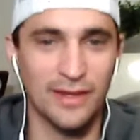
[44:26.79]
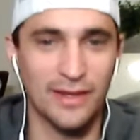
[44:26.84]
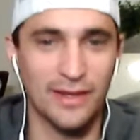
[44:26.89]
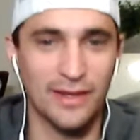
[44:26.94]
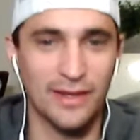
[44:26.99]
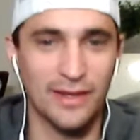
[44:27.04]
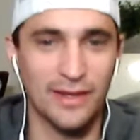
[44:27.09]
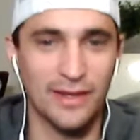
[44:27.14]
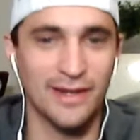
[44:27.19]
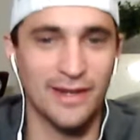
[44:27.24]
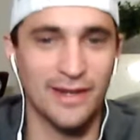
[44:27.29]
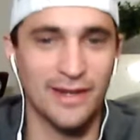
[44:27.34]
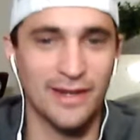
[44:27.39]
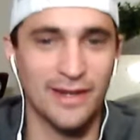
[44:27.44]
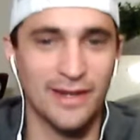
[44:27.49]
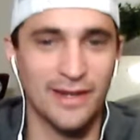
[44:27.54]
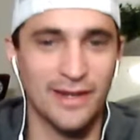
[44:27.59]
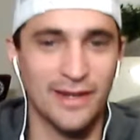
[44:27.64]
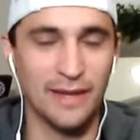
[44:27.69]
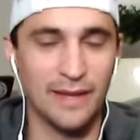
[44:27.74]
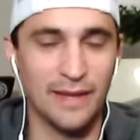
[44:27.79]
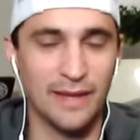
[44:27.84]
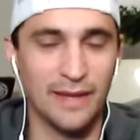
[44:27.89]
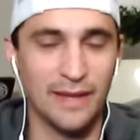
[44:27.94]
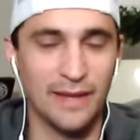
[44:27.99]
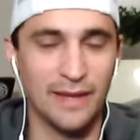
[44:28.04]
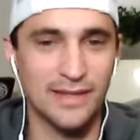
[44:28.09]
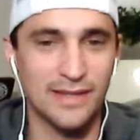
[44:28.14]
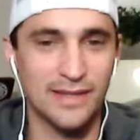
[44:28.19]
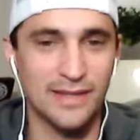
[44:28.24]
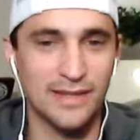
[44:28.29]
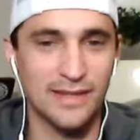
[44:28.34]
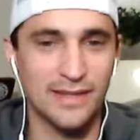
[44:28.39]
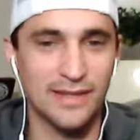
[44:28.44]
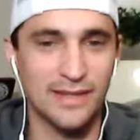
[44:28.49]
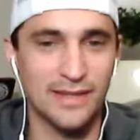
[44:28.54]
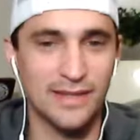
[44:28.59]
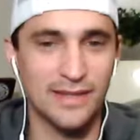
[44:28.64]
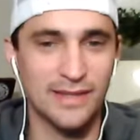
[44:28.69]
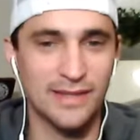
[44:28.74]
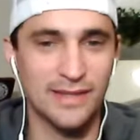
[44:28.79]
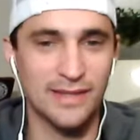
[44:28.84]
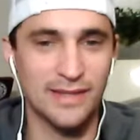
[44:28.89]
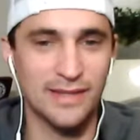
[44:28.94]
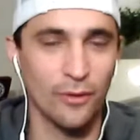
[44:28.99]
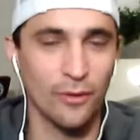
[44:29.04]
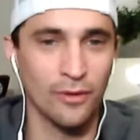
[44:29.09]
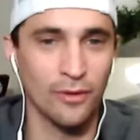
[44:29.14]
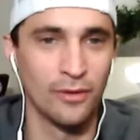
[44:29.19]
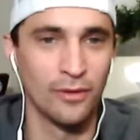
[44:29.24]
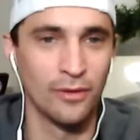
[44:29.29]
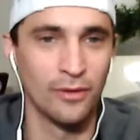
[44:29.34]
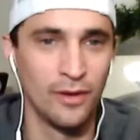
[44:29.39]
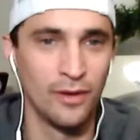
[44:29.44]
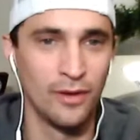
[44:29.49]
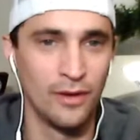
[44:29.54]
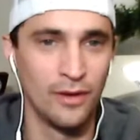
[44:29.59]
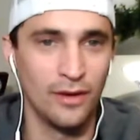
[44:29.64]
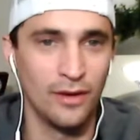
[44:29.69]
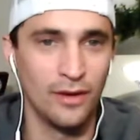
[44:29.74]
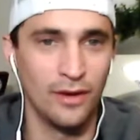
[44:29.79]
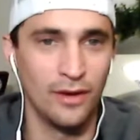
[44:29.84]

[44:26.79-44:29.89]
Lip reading: not as bad by saying it was an hour.